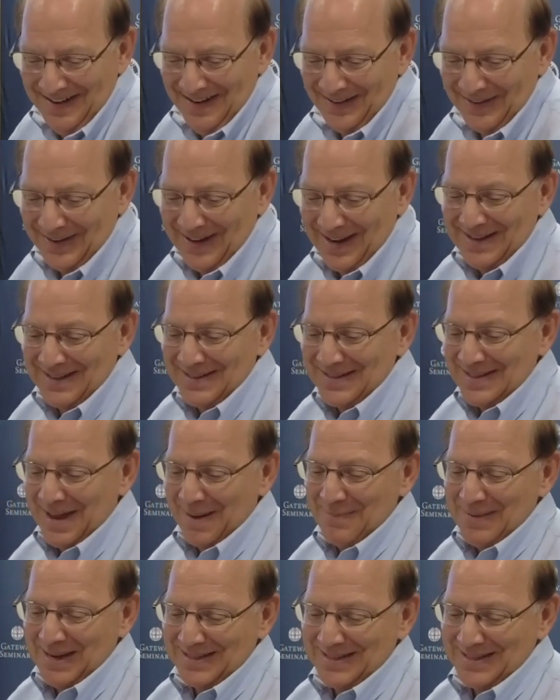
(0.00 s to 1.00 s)
Okay, does
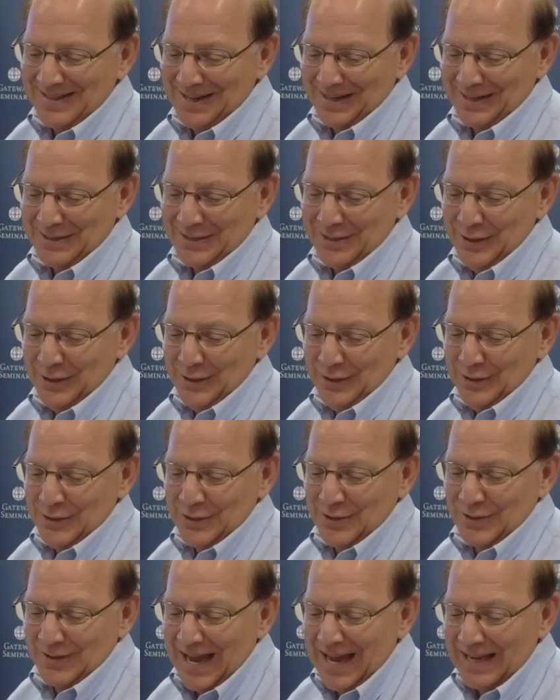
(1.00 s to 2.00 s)
that make sense? Yeah.
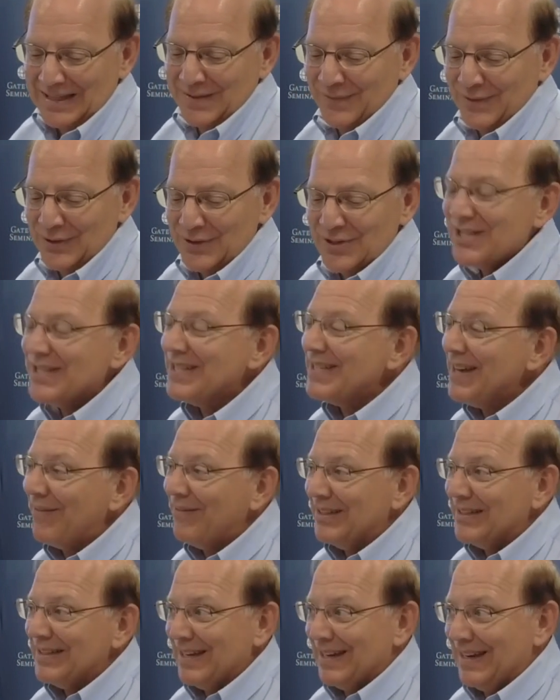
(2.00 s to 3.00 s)
So that's verse
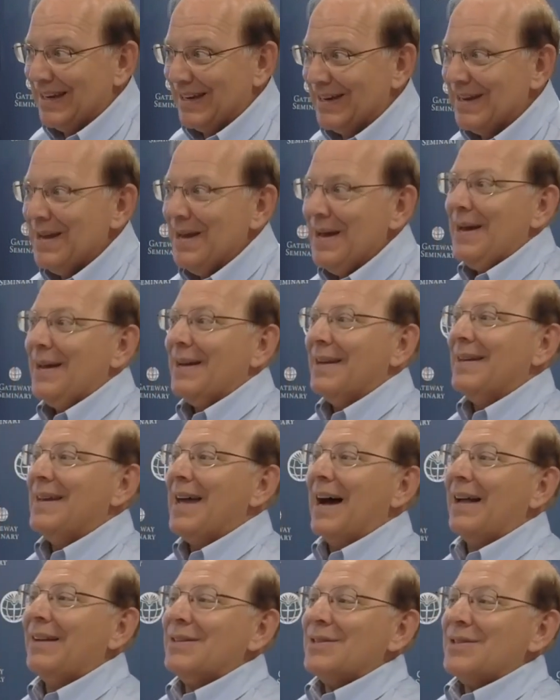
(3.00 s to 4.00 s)
17. Yeah.
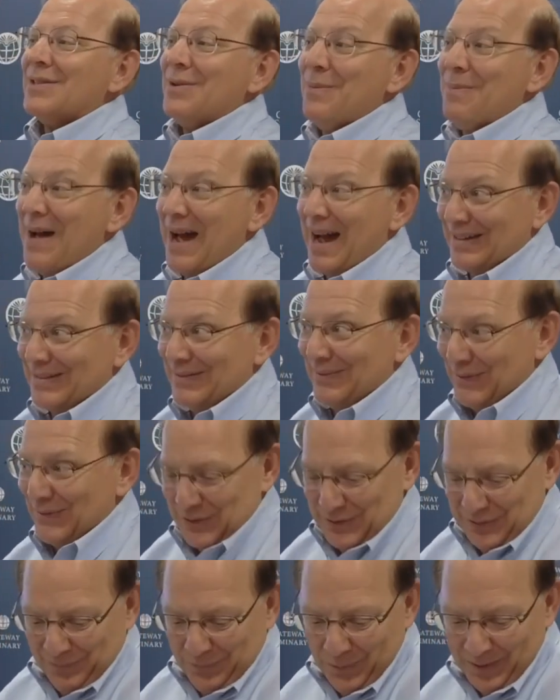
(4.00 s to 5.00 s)
Now let's go back to
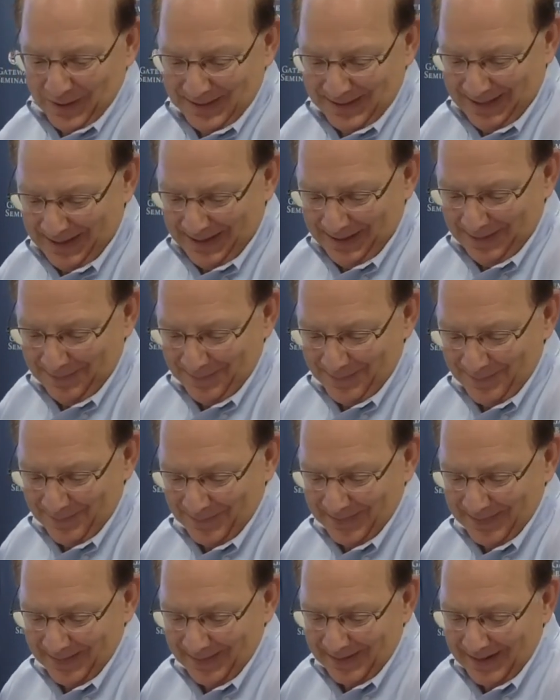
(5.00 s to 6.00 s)
verse 14.
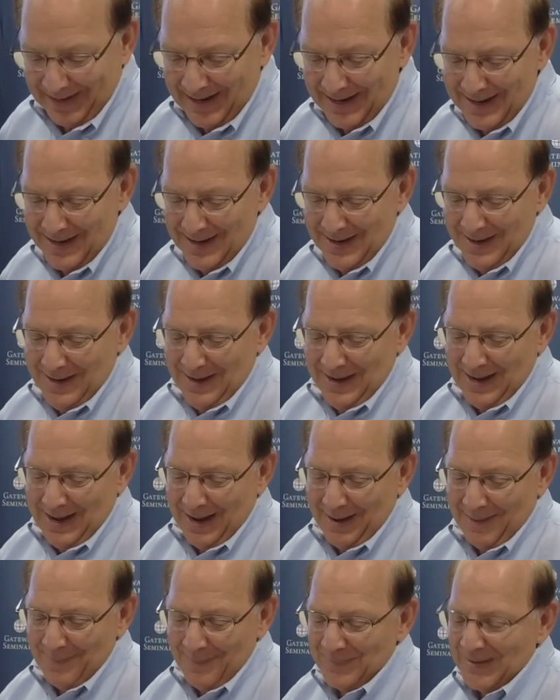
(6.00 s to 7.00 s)
Yeah. Okay.
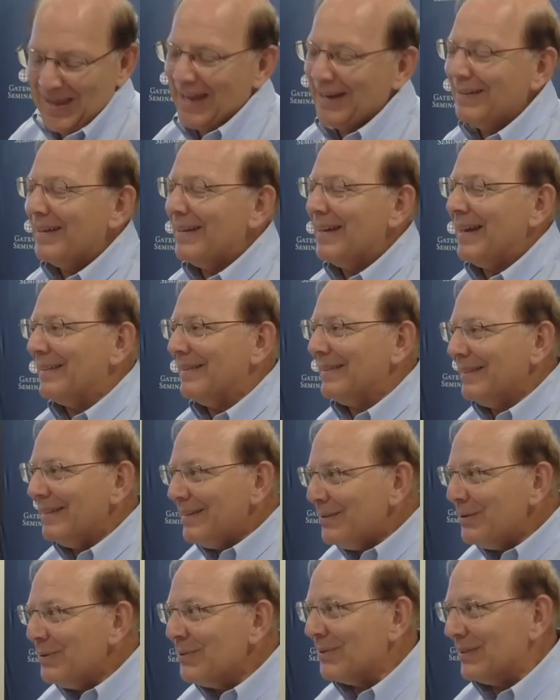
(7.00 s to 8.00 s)
Um, and and
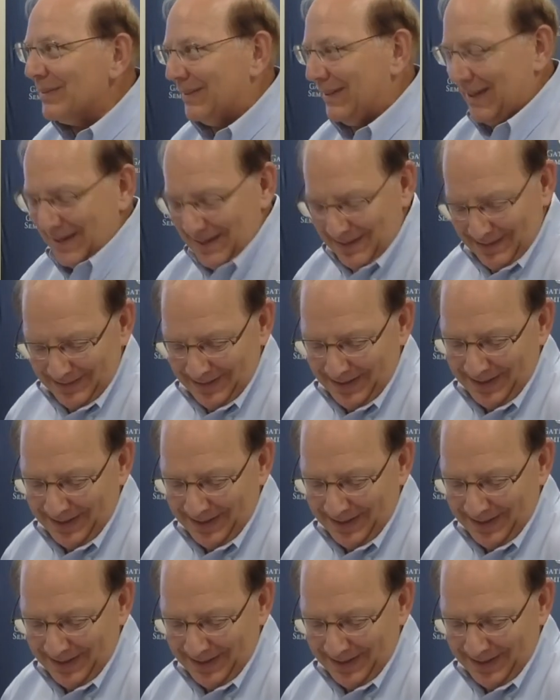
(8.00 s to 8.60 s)
literally,